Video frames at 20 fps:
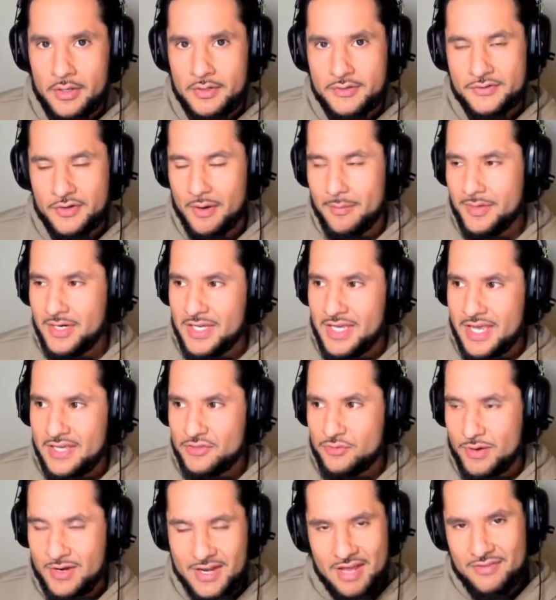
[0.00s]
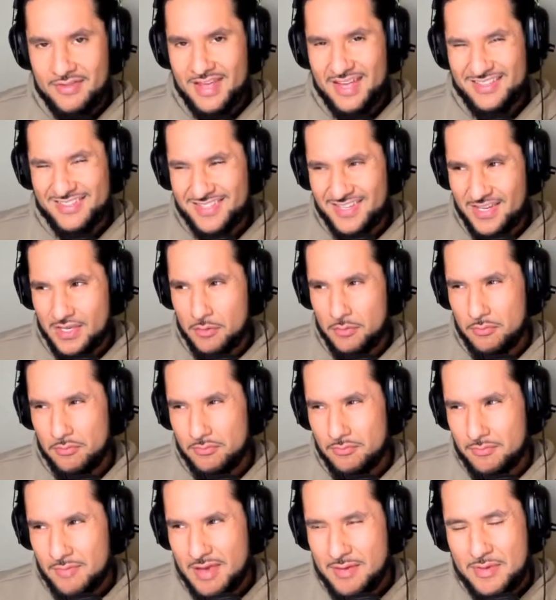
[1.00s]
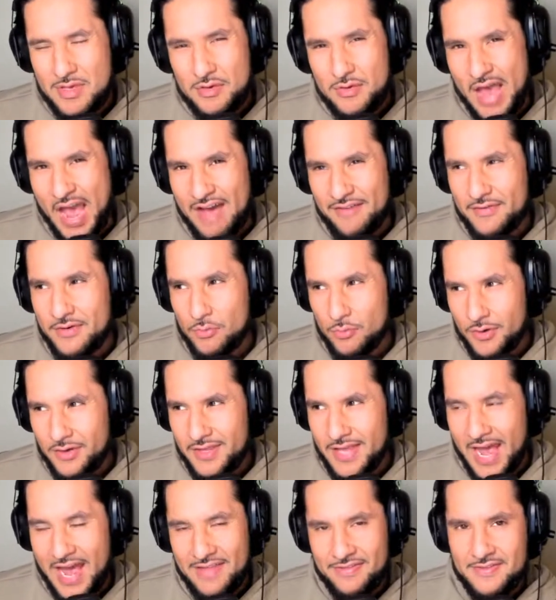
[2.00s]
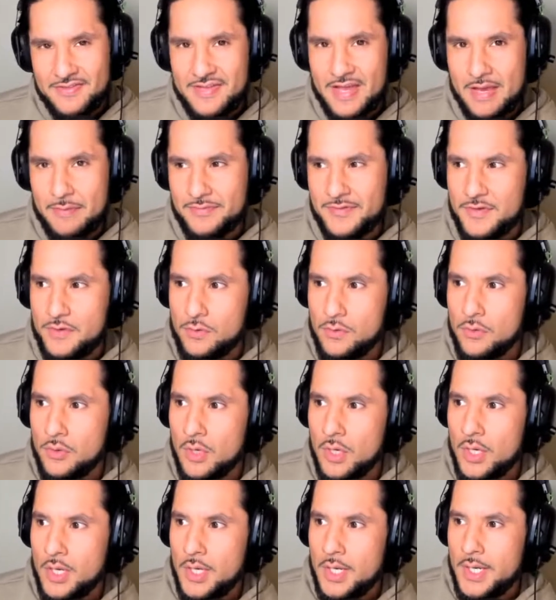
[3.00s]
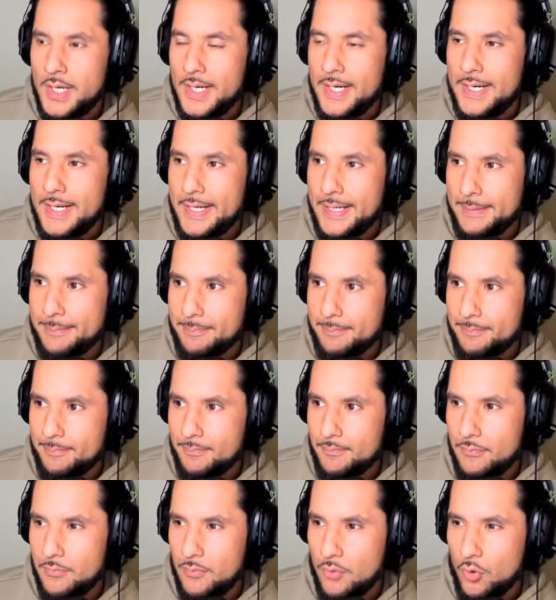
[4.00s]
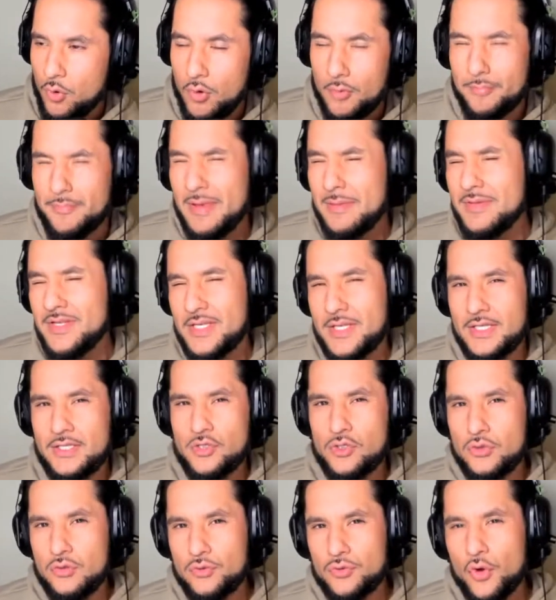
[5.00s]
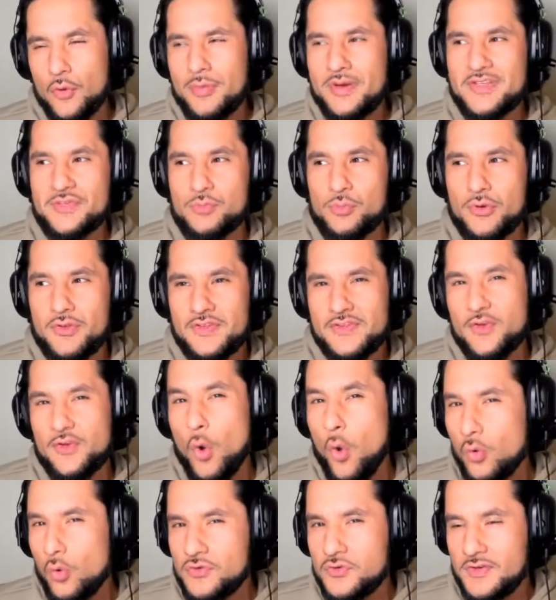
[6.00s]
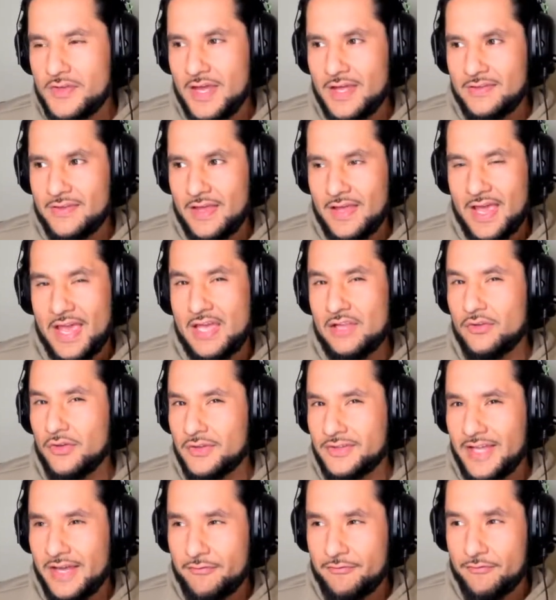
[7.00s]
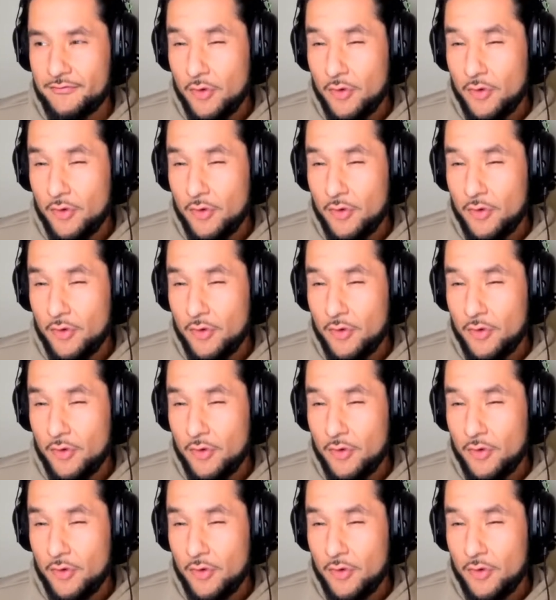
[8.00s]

so I'm going to guess right now that maybe you haven't really had the time to, um, or maybe n- nobody's really told you that, that, hey, look, that